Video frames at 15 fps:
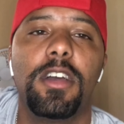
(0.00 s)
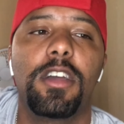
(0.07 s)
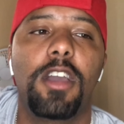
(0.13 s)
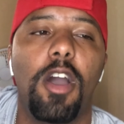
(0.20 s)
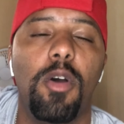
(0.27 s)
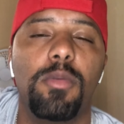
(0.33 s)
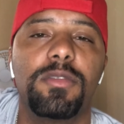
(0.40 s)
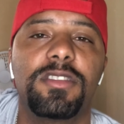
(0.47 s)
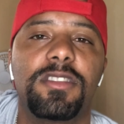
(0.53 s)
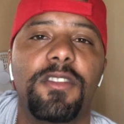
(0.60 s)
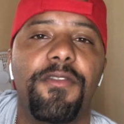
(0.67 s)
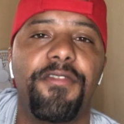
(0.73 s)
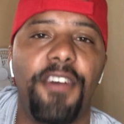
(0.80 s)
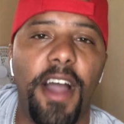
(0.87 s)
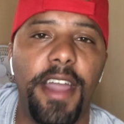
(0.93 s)
coached
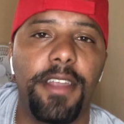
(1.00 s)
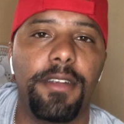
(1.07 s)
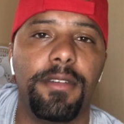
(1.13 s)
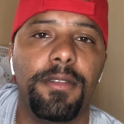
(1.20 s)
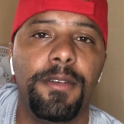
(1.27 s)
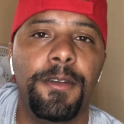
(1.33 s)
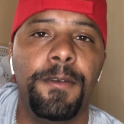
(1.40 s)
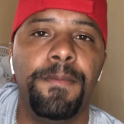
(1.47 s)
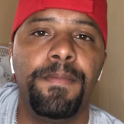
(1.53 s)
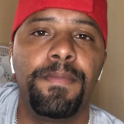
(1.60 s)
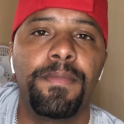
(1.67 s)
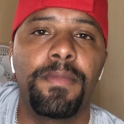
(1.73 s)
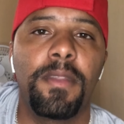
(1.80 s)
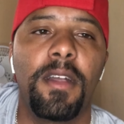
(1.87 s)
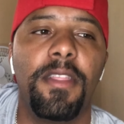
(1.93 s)
fighter
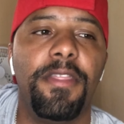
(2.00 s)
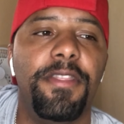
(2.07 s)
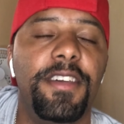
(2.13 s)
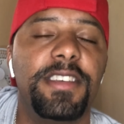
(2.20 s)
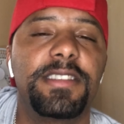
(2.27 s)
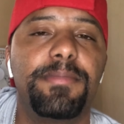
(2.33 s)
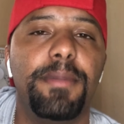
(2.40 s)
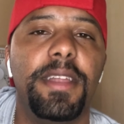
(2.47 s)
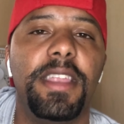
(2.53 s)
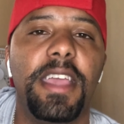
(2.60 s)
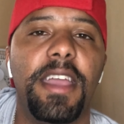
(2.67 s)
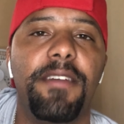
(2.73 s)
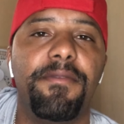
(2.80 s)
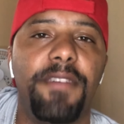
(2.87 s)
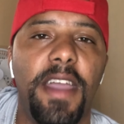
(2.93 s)
this
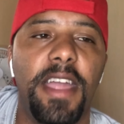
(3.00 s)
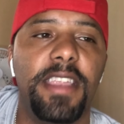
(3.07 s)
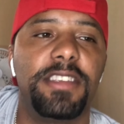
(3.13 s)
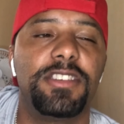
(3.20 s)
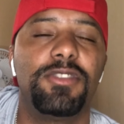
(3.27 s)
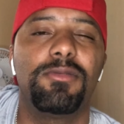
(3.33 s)
many advantages.